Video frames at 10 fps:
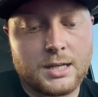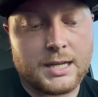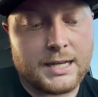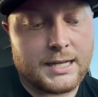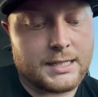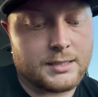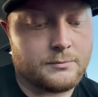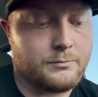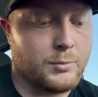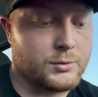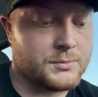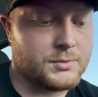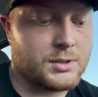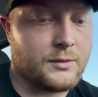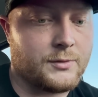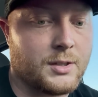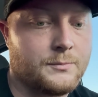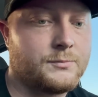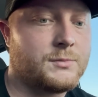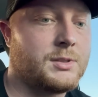and bolt some stuff up